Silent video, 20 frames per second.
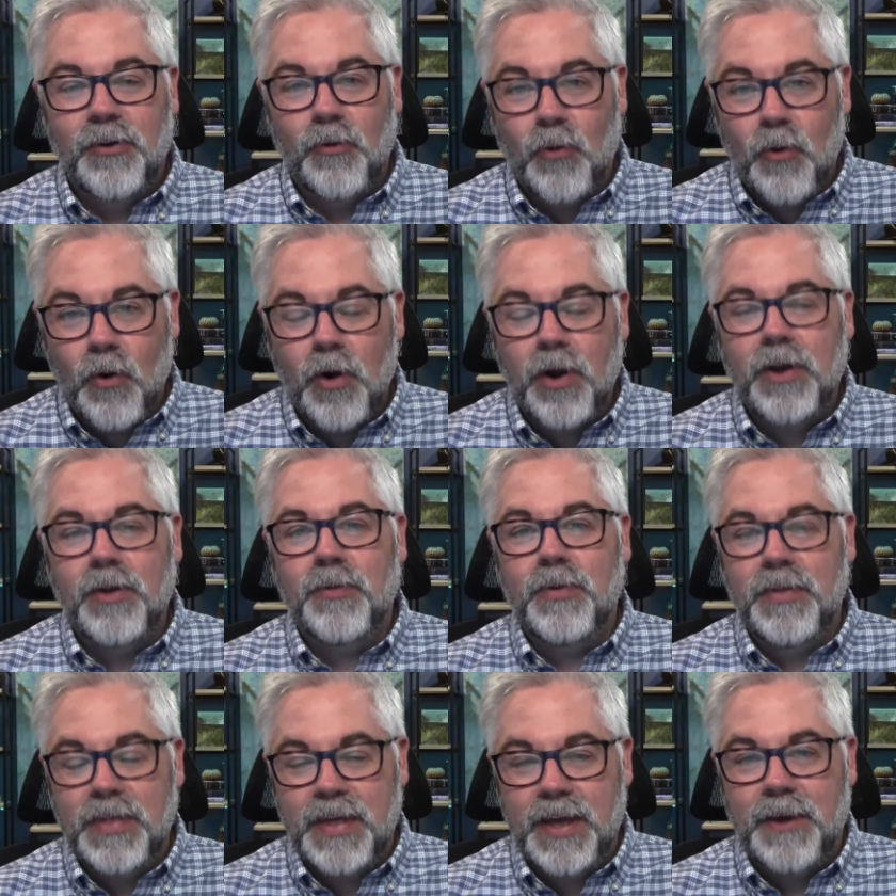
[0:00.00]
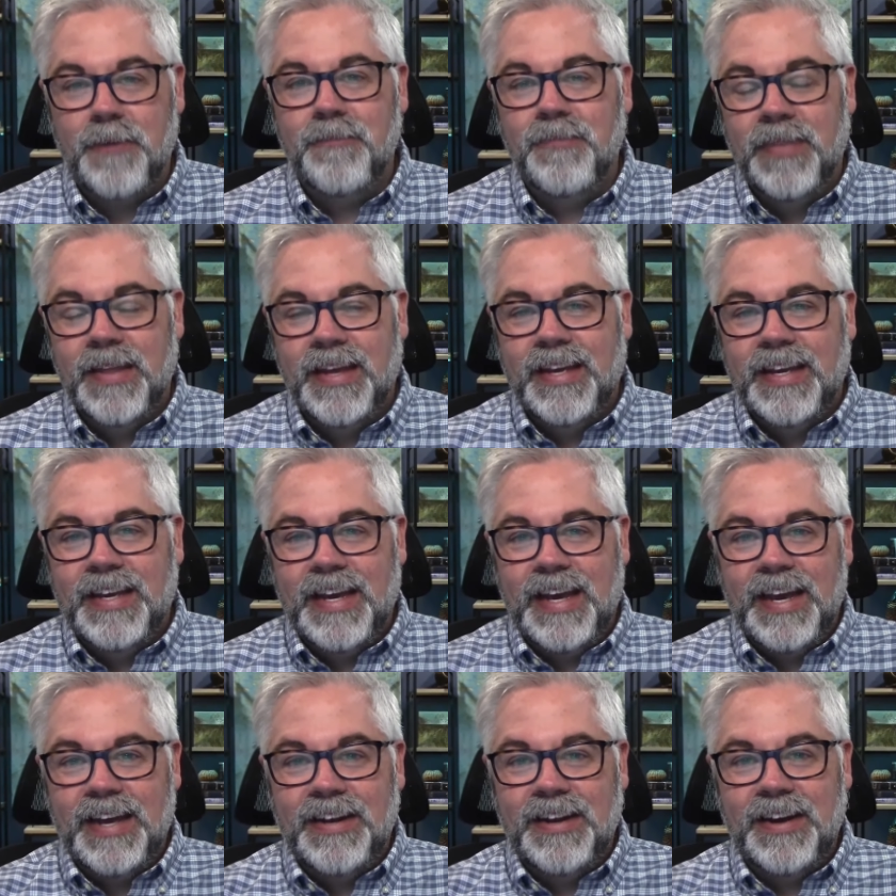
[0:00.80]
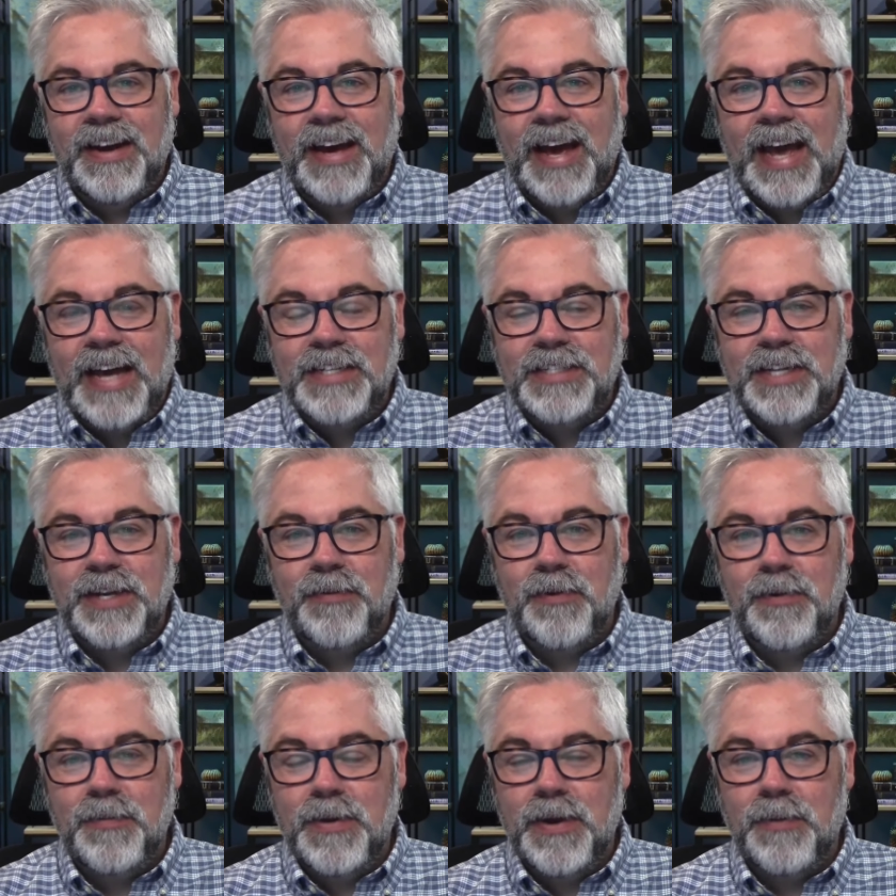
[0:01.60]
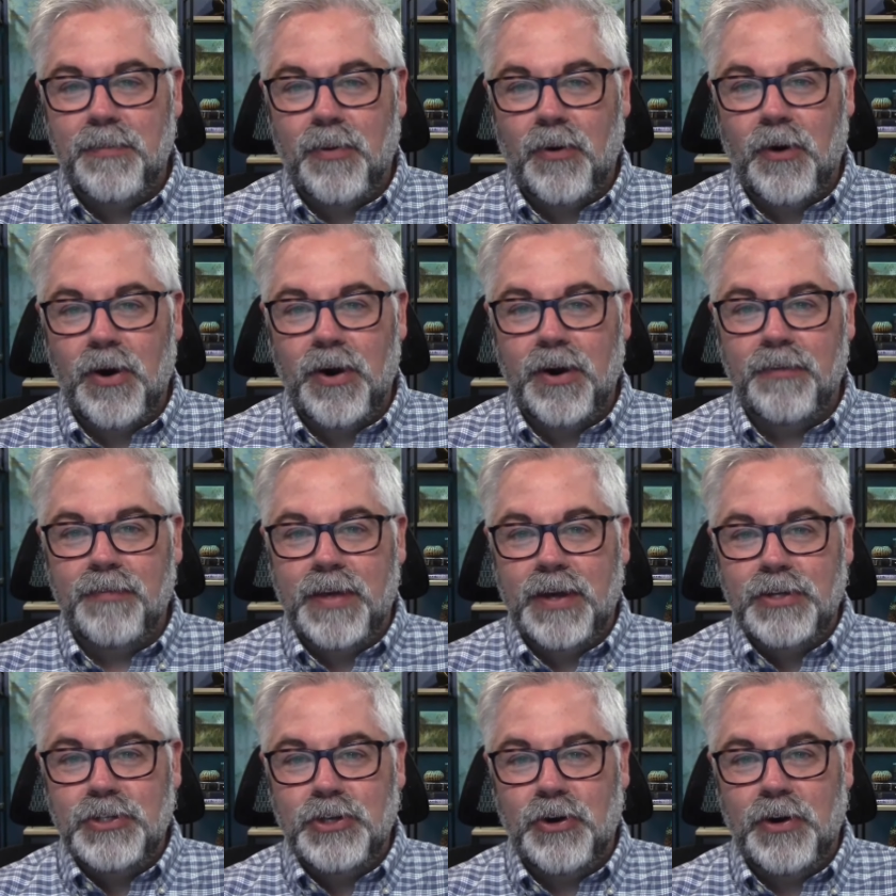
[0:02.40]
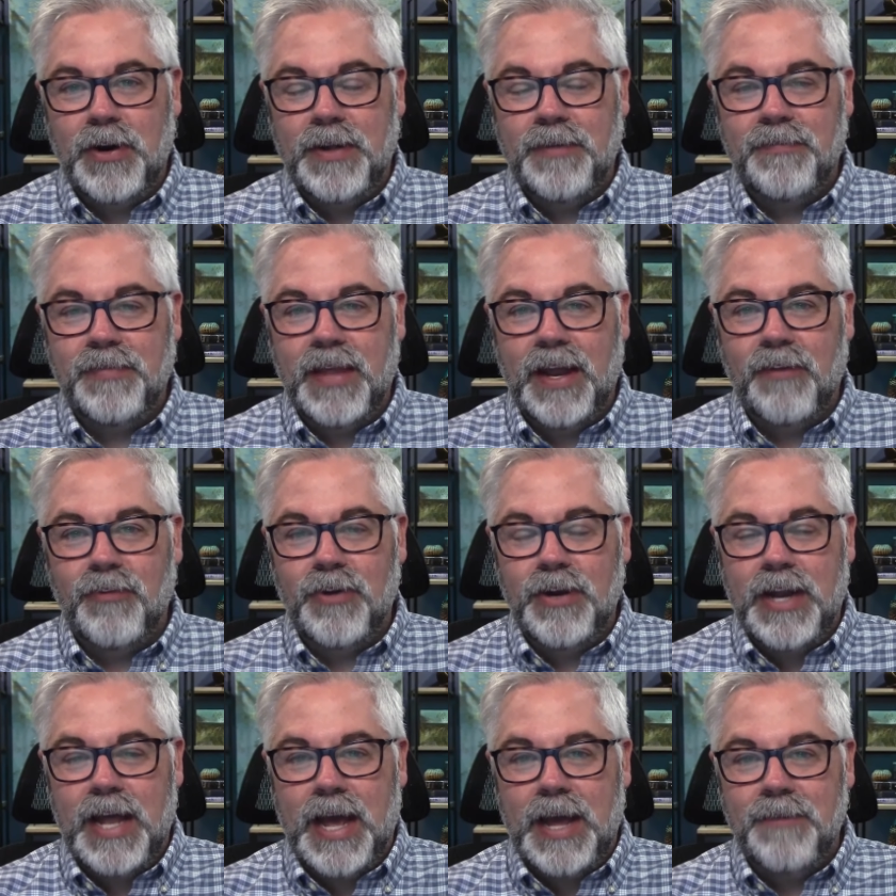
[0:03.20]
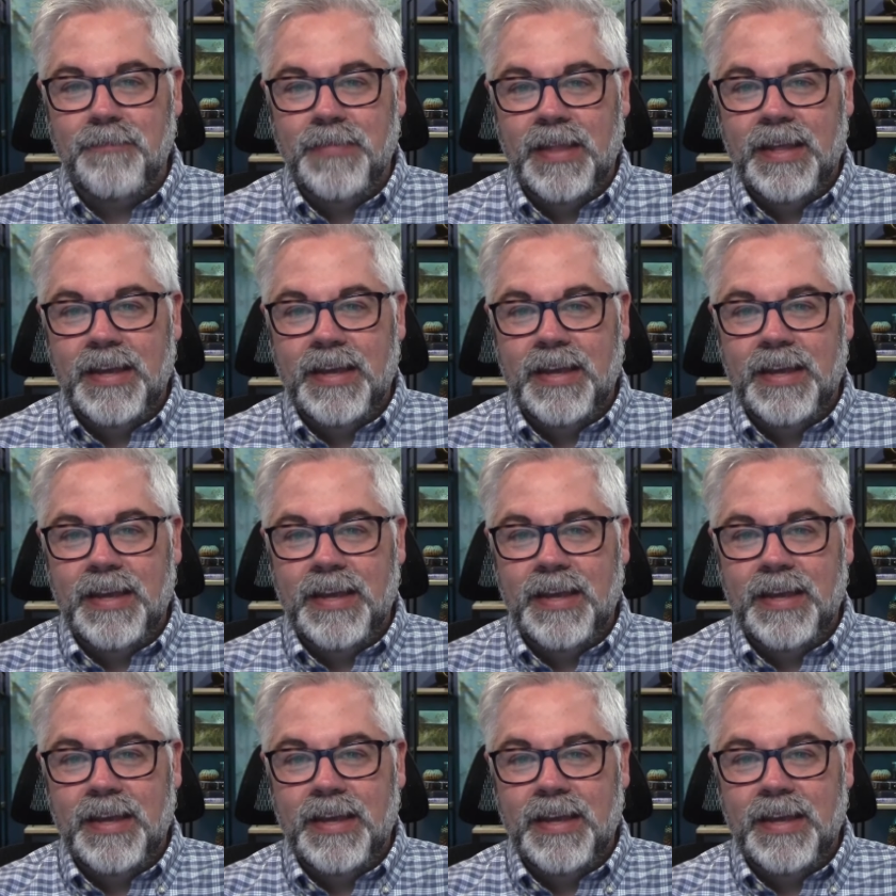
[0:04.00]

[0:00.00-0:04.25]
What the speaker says: walking with him and asking him to be a part of that journey every day.